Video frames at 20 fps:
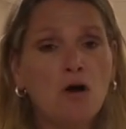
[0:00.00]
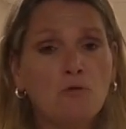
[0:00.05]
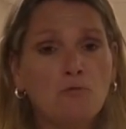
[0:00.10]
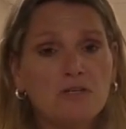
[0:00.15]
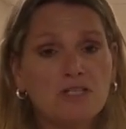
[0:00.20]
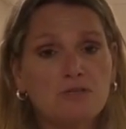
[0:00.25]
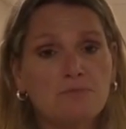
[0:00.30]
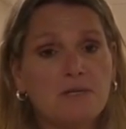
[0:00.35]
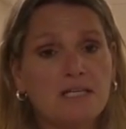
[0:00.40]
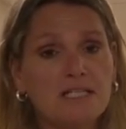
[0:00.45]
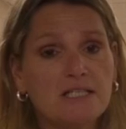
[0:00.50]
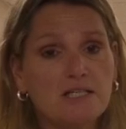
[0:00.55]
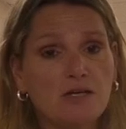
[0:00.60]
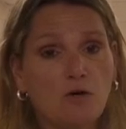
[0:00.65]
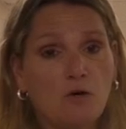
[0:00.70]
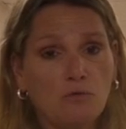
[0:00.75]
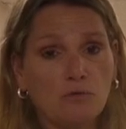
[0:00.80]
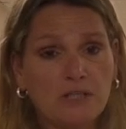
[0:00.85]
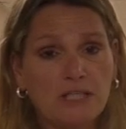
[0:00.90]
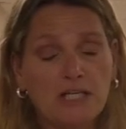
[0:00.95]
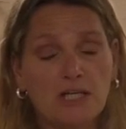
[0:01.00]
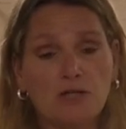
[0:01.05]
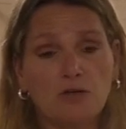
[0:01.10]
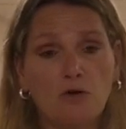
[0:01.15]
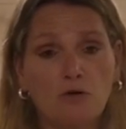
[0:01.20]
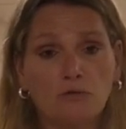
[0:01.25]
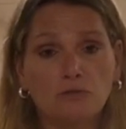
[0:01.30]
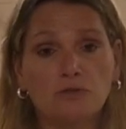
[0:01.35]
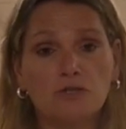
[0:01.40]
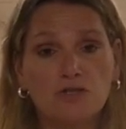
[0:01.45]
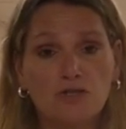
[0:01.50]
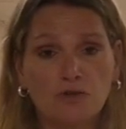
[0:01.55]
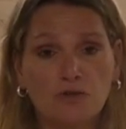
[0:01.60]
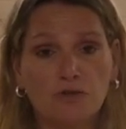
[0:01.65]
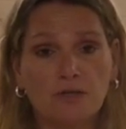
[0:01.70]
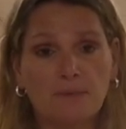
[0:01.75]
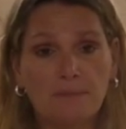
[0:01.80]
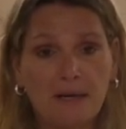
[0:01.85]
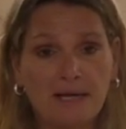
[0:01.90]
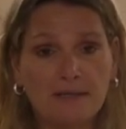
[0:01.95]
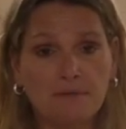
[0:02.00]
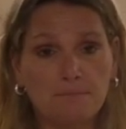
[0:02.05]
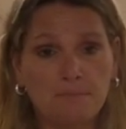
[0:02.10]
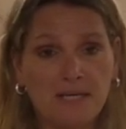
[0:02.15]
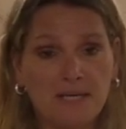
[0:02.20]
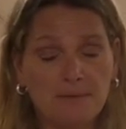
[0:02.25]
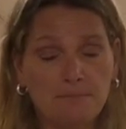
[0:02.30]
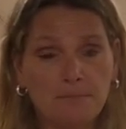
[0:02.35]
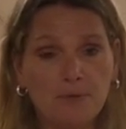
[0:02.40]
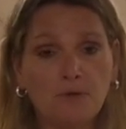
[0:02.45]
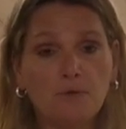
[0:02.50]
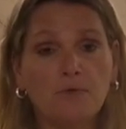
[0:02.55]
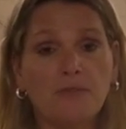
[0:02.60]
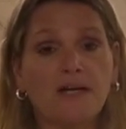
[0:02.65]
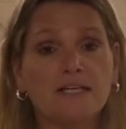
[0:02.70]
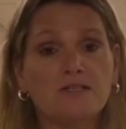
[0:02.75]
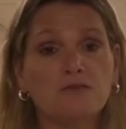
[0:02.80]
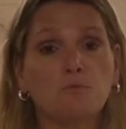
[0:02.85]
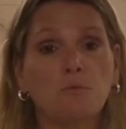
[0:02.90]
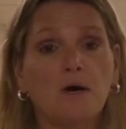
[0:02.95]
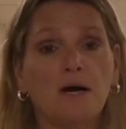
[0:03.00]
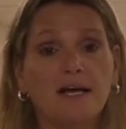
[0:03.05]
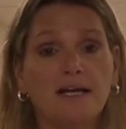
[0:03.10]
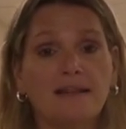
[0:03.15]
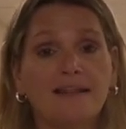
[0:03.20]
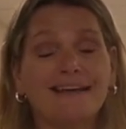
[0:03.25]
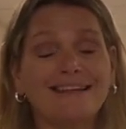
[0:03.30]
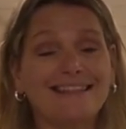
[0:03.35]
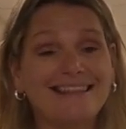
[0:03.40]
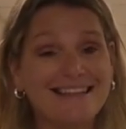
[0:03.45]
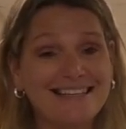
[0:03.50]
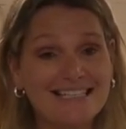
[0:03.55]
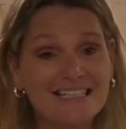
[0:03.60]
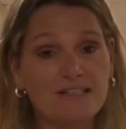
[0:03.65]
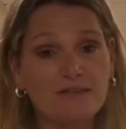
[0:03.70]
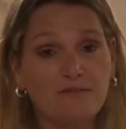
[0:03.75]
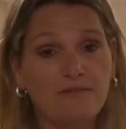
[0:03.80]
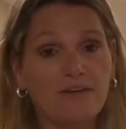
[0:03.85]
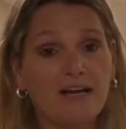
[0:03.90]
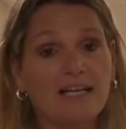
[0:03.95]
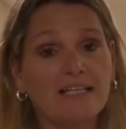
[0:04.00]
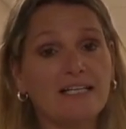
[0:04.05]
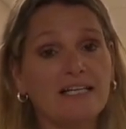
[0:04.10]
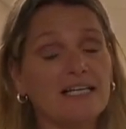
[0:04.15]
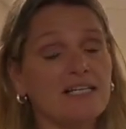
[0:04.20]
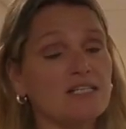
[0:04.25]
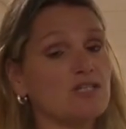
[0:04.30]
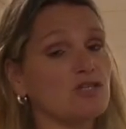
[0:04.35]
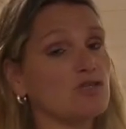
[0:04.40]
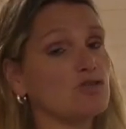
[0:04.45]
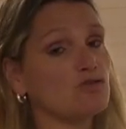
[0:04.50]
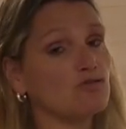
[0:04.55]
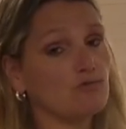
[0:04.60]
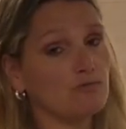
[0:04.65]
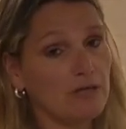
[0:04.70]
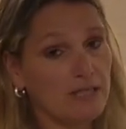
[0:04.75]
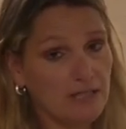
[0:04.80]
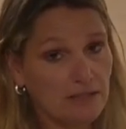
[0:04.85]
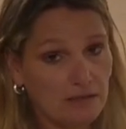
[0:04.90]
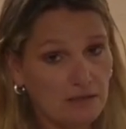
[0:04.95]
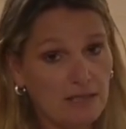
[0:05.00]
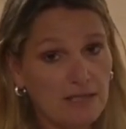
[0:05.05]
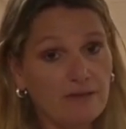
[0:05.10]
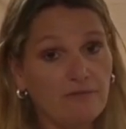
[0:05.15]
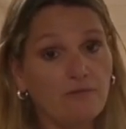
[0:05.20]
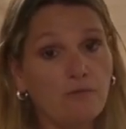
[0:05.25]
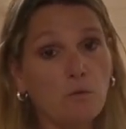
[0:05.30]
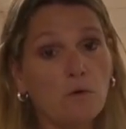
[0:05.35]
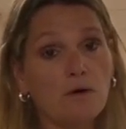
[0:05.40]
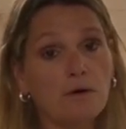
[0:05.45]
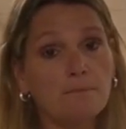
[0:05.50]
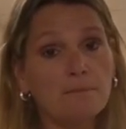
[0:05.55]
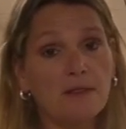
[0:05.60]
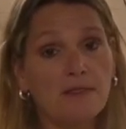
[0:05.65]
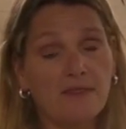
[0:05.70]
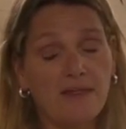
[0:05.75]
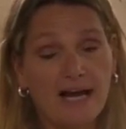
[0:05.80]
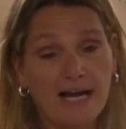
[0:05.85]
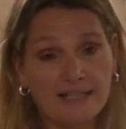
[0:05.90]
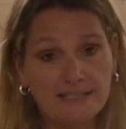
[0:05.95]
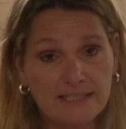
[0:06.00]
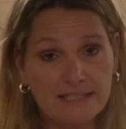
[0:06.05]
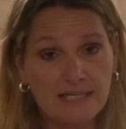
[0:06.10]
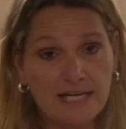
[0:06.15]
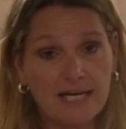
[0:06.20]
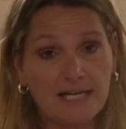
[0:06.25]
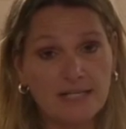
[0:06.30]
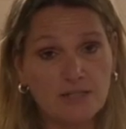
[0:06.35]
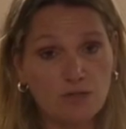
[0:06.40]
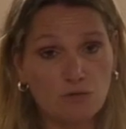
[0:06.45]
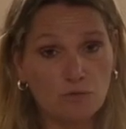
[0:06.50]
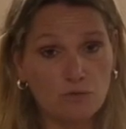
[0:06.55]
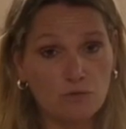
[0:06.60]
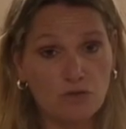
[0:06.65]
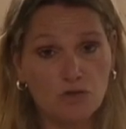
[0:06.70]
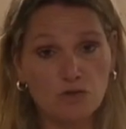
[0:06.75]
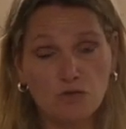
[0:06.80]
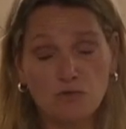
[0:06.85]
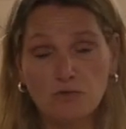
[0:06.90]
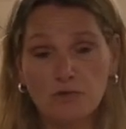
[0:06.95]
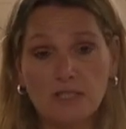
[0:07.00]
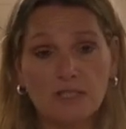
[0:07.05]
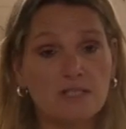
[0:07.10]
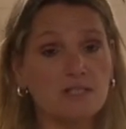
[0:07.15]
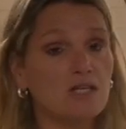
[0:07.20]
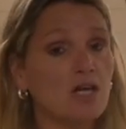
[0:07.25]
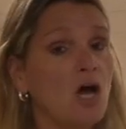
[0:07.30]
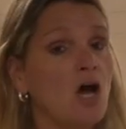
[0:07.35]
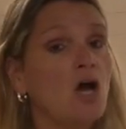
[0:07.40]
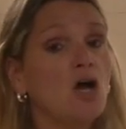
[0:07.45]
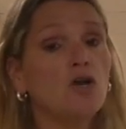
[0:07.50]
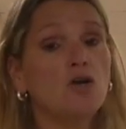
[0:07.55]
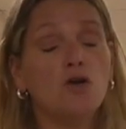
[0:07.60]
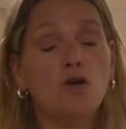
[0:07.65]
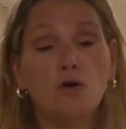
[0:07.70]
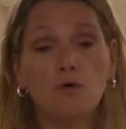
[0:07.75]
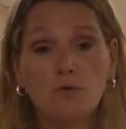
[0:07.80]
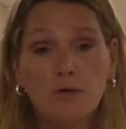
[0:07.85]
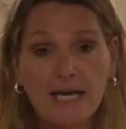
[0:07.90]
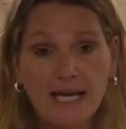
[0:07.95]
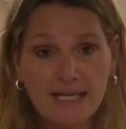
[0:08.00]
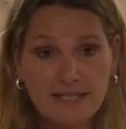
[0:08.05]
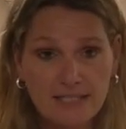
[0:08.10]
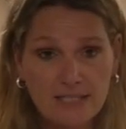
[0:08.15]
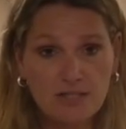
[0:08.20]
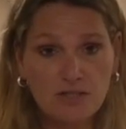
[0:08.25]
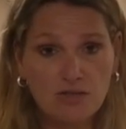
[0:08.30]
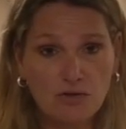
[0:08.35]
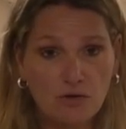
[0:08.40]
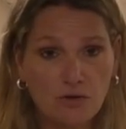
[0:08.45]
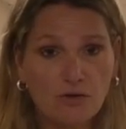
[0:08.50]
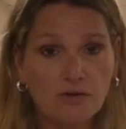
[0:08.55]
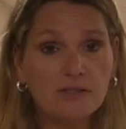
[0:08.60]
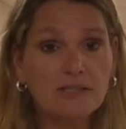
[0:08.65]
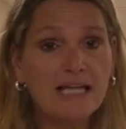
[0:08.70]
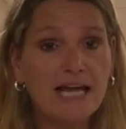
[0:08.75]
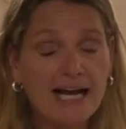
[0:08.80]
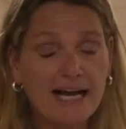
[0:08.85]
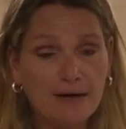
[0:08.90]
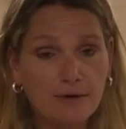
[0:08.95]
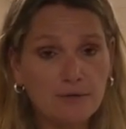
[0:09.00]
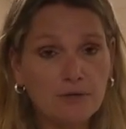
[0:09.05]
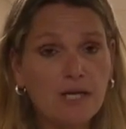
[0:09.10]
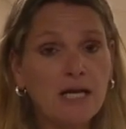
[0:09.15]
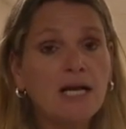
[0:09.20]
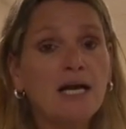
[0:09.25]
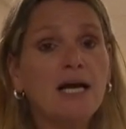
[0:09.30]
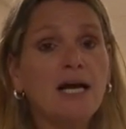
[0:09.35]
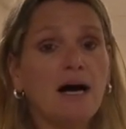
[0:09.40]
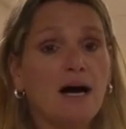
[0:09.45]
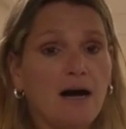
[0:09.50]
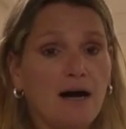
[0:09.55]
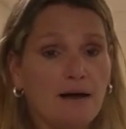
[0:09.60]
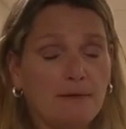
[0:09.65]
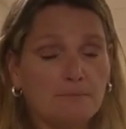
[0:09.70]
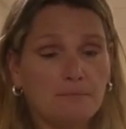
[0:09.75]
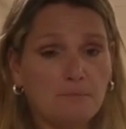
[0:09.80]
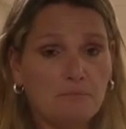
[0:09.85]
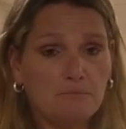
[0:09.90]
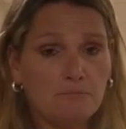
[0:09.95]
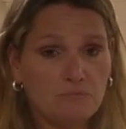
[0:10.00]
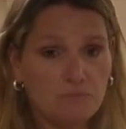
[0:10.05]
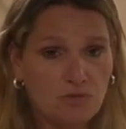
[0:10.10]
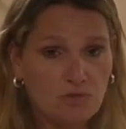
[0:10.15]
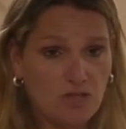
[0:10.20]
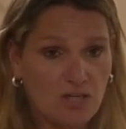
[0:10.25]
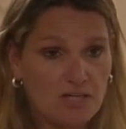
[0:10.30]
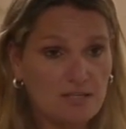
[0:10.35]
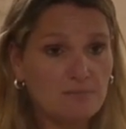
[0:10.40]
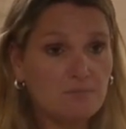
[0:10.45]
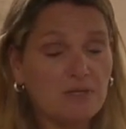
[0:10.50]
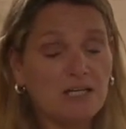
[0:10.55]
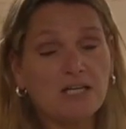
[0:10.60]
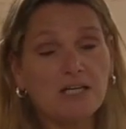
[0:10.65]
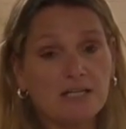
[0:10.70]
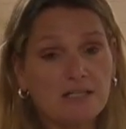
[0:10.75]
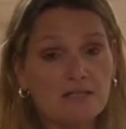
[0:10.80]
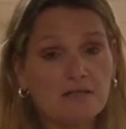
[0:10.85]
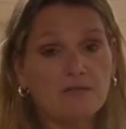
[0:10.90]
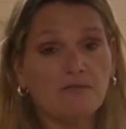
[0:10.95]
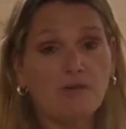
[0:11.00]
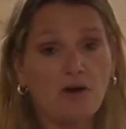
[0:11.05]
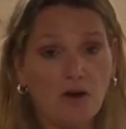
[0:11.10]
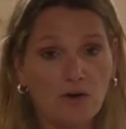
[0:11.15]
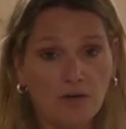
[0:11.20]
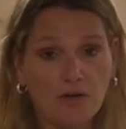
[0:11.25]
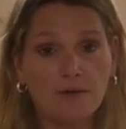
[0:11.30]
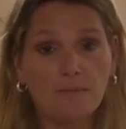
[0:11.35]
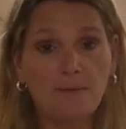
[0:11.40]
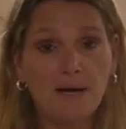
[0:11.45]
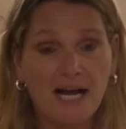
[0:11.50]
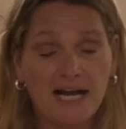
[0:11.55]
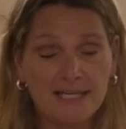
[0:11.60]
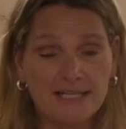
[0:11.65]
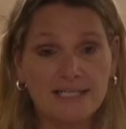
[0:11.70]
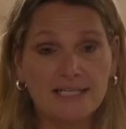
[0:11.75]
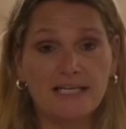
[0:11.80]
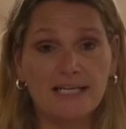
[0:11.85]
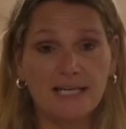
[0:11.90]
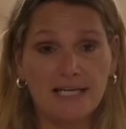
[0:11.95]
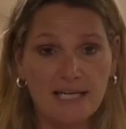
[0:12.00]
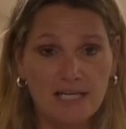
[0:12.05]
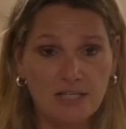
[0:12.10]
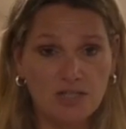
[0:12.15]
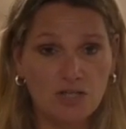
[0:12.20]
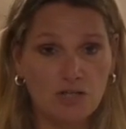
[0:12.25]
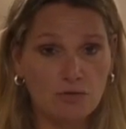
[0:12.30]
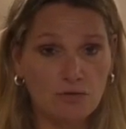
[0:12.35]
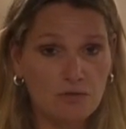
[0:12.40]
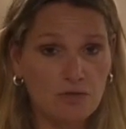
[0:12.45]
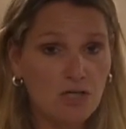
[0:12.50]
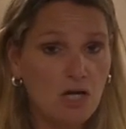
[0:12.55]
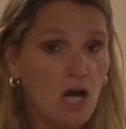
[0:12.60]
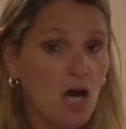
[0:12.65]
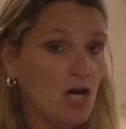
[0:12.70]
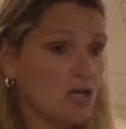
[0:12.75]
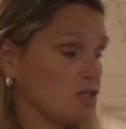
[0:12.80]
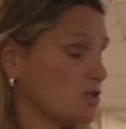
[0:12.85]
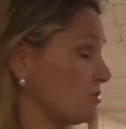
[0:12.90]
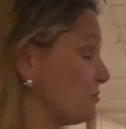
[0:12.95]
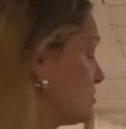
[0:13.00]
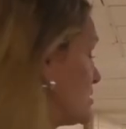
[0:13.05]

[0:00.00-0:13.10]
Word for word: which means it only can hold a certain amount of people. That's why that this event is strictly for Methacton High School students. No guests are allowed um, just because of our capacity issues. So